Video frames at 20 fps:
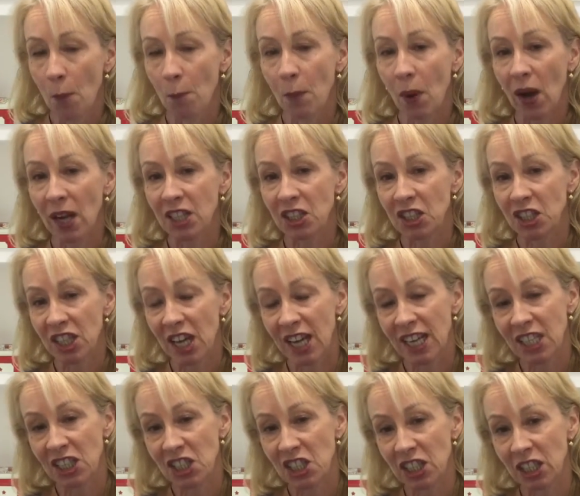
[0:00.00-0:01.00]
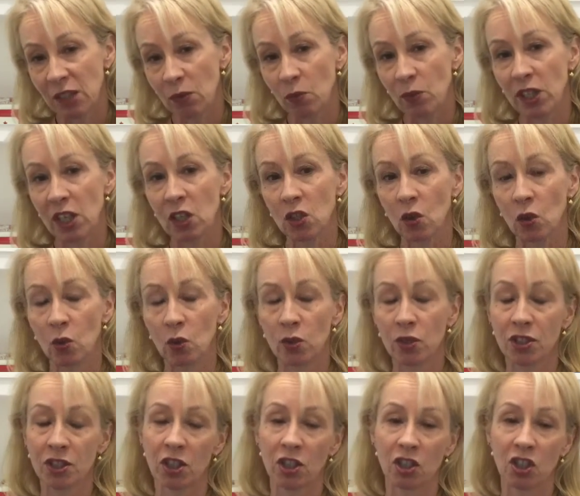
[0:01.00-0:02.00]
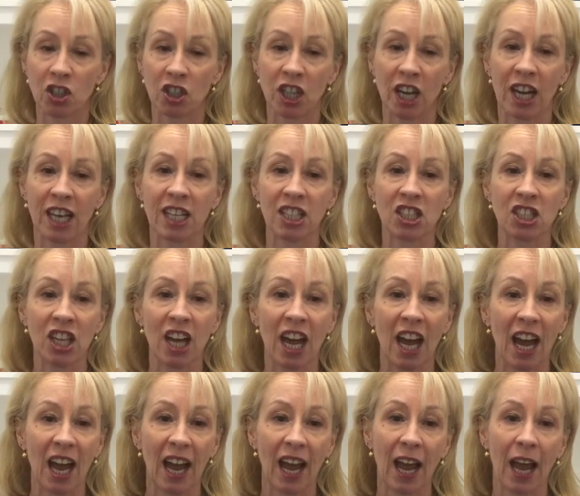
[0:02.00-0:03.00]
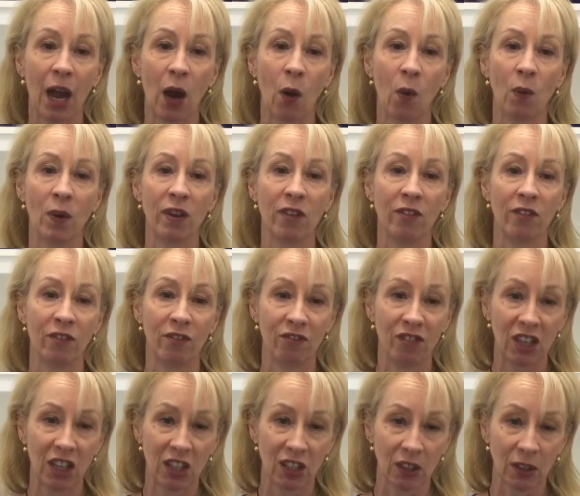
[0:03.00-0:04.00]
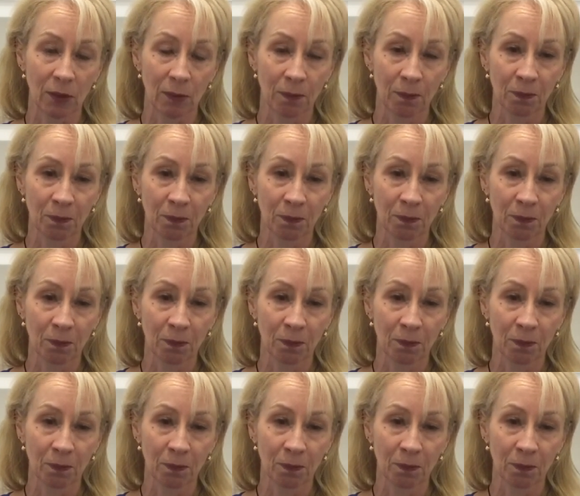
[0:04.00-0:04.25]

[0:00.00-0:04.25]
by changing it, we can also change how we feel.